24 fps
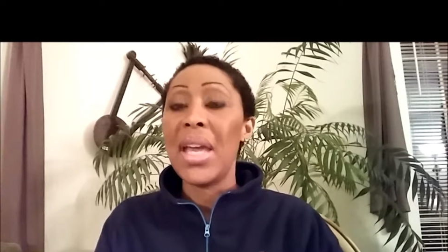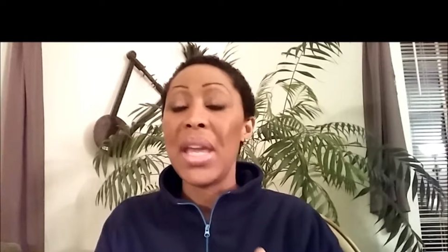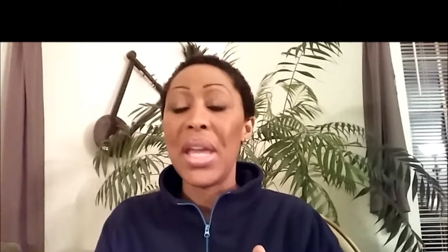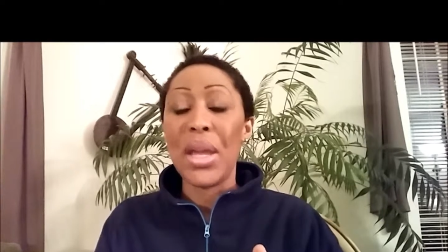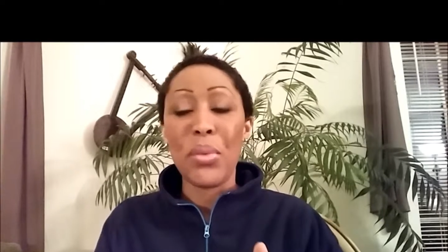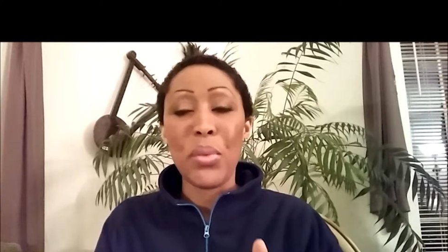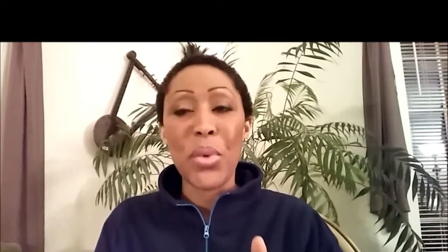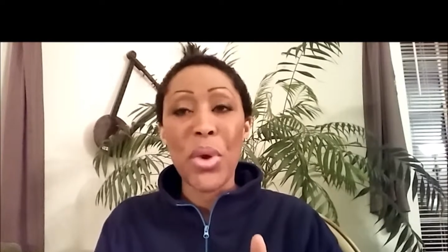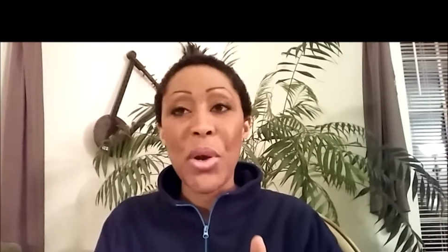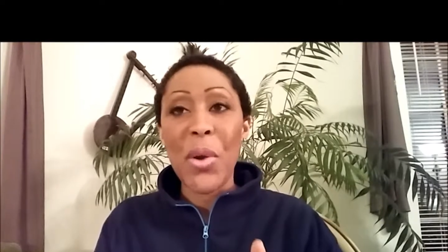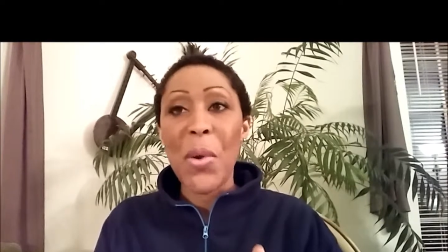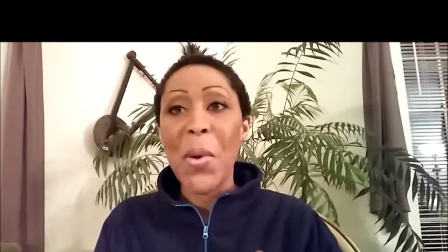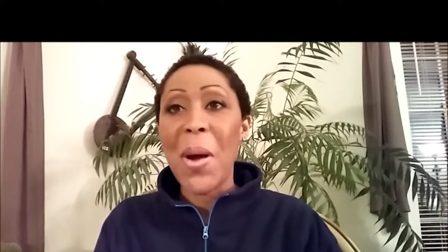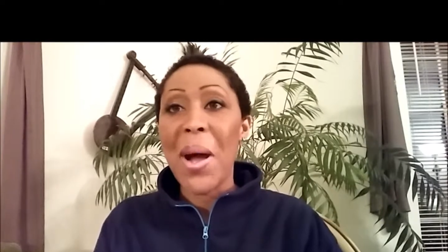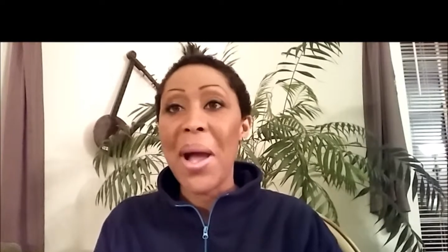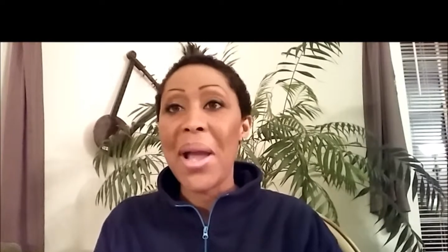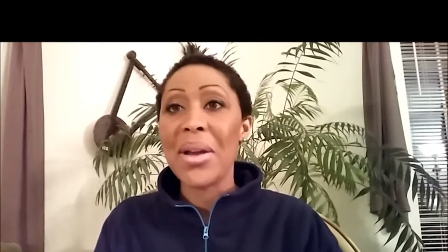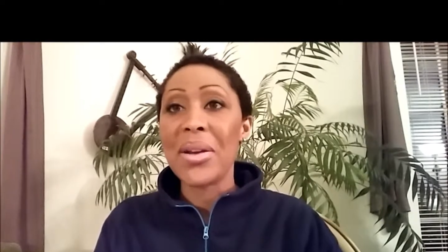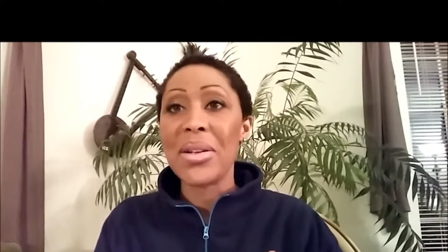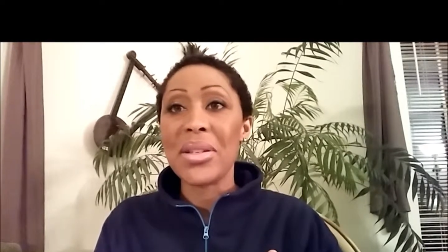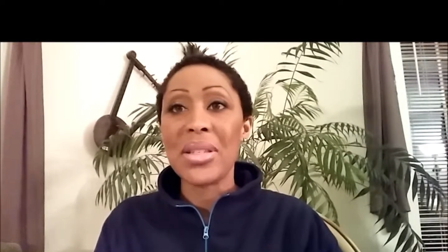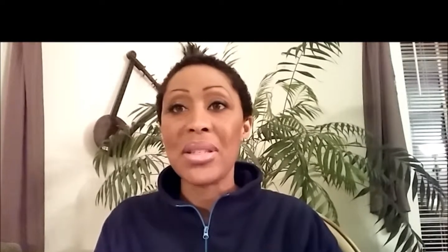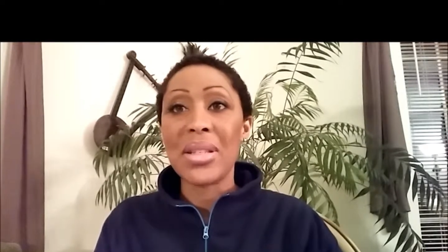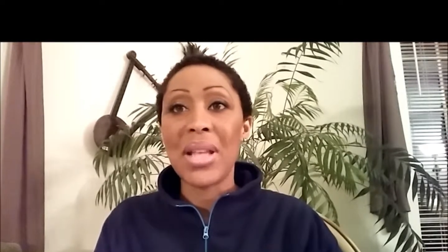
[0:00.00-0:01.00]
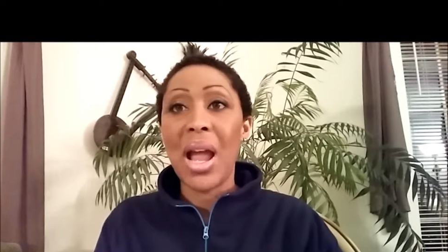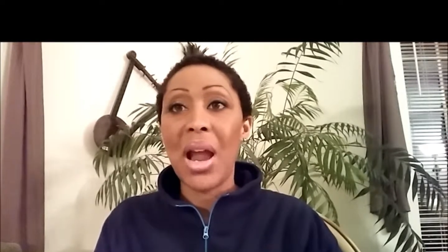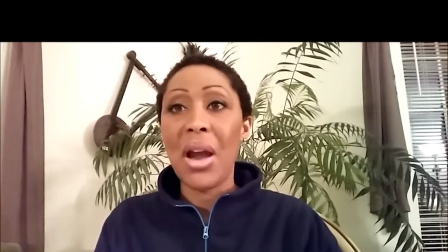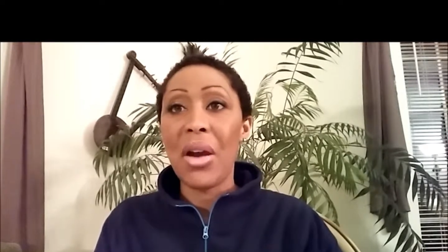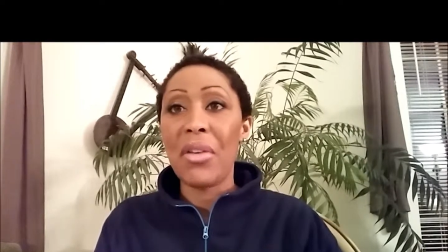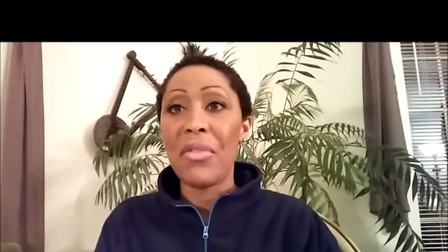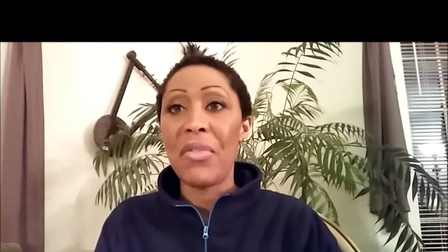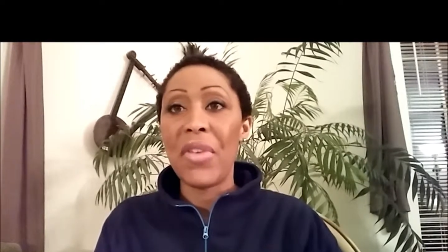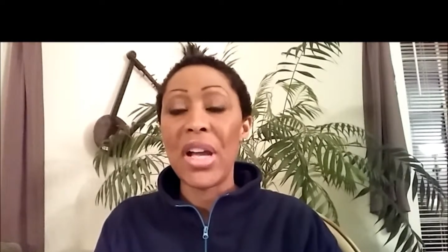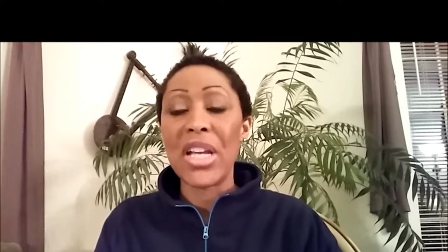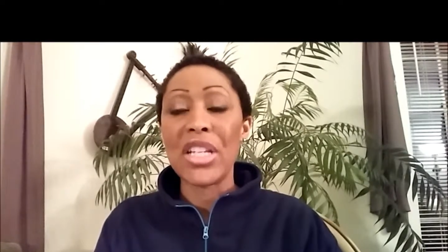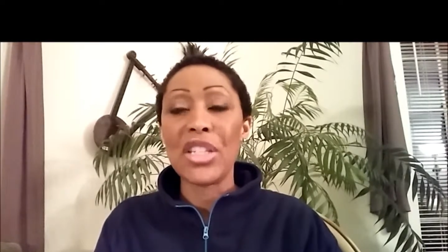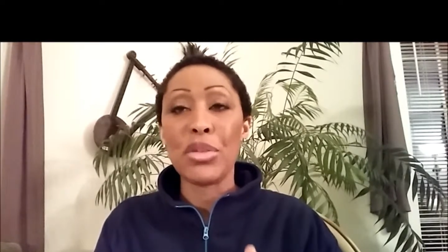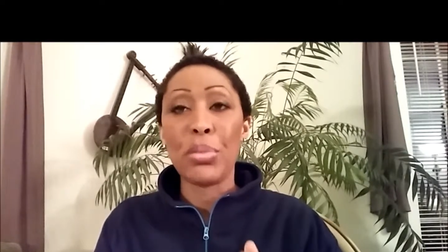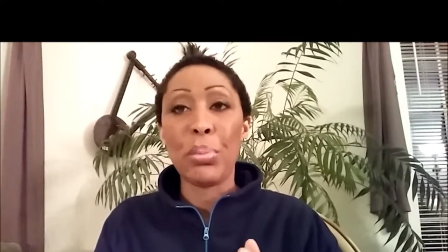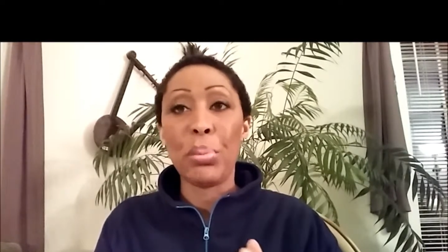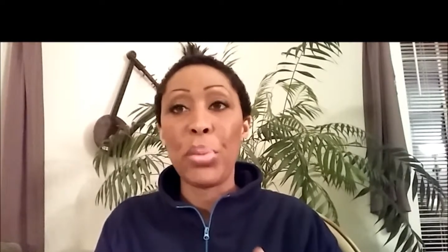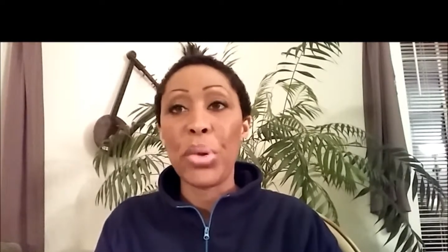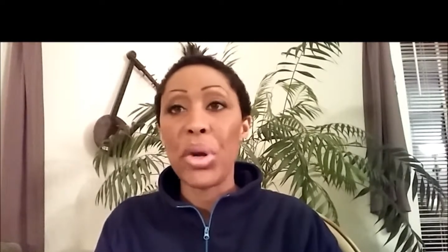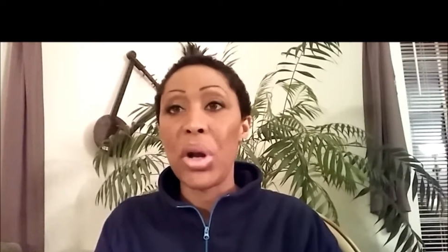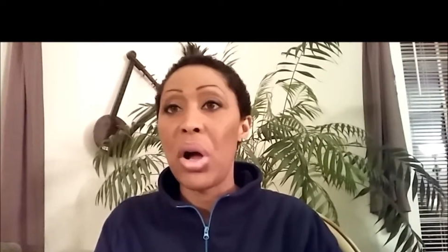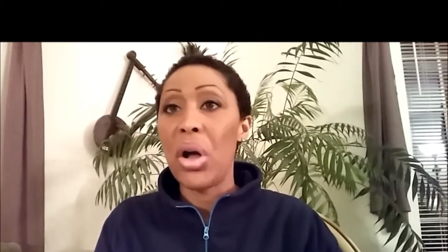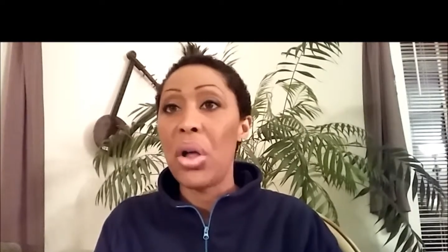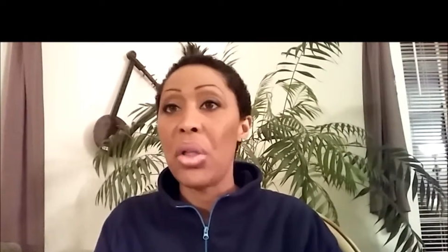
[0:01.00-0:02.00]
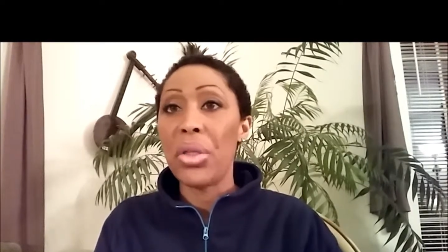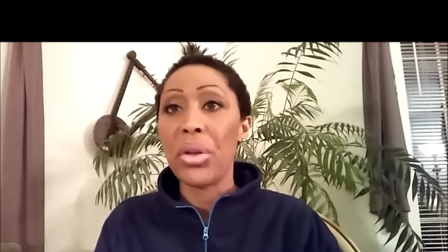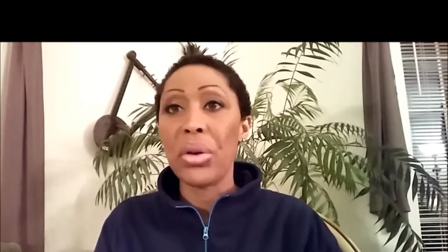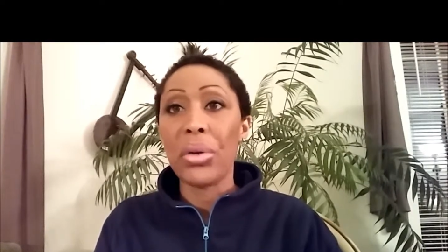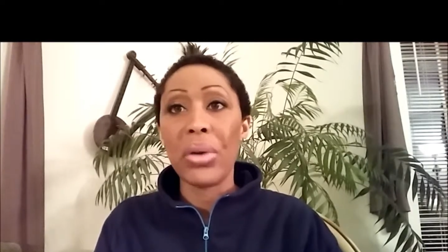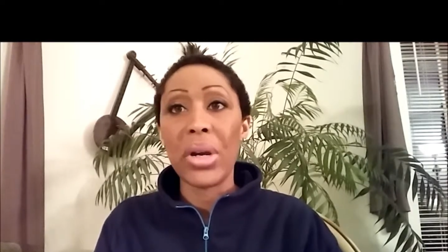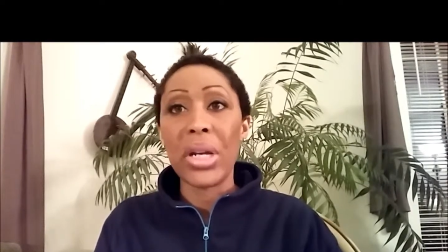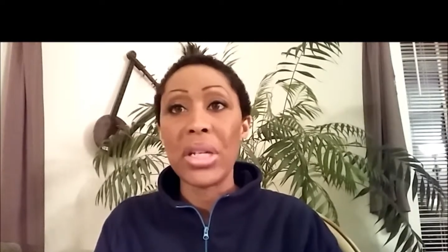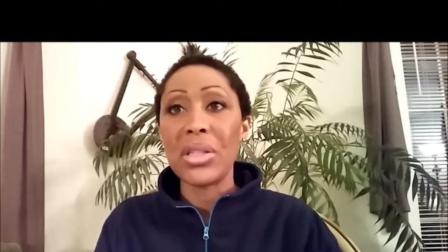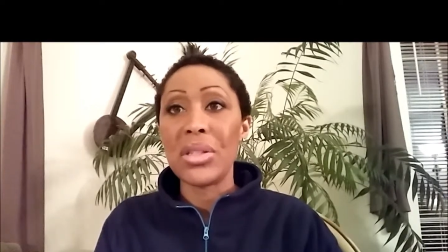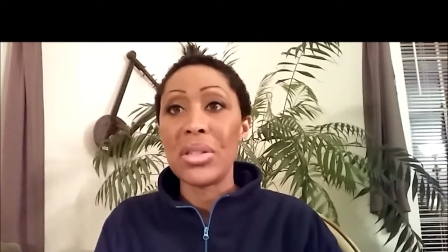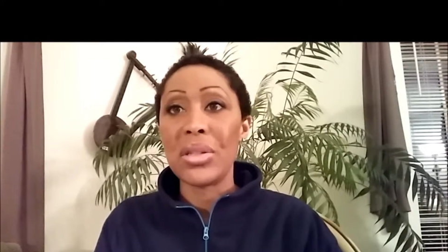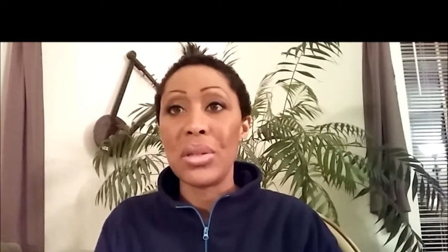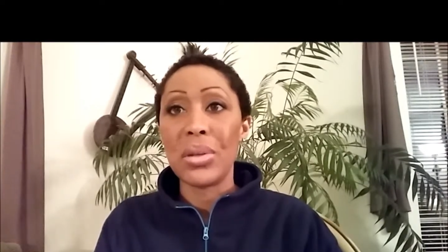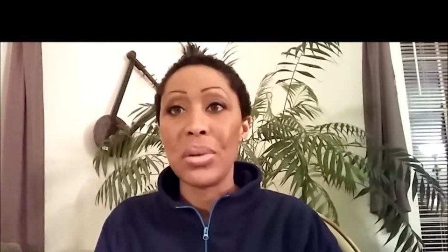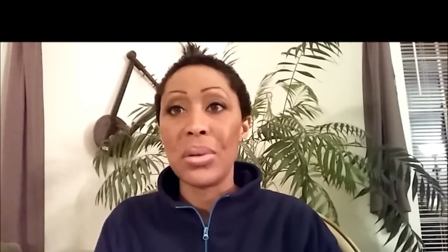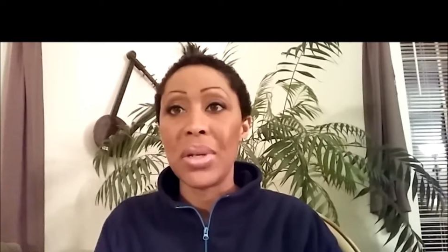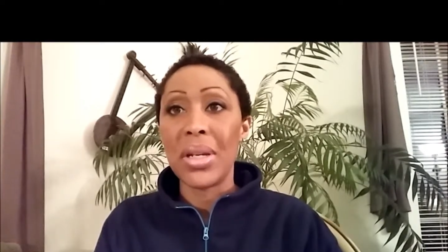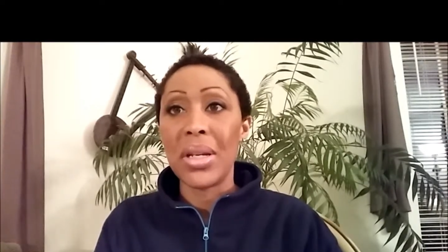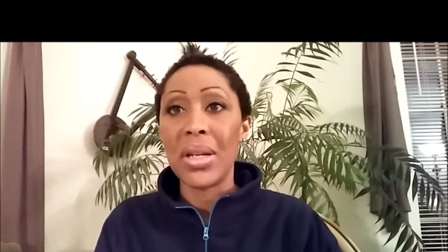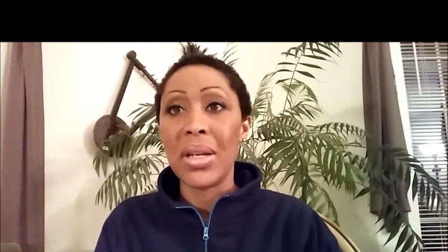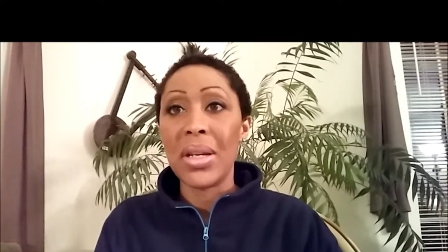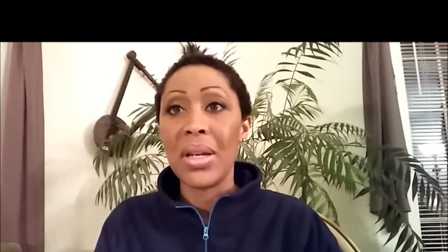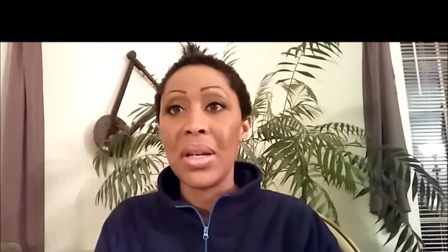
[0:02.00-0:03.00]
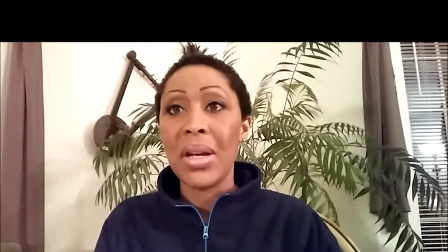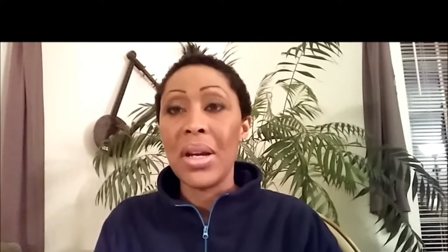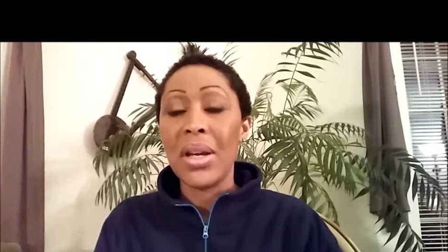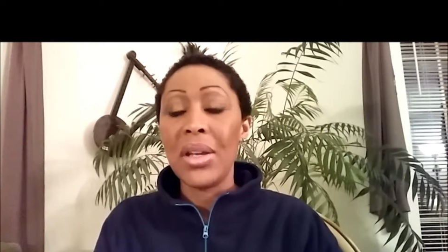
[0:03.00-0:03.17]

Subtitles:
It requires sacrifice, but all the greats do it.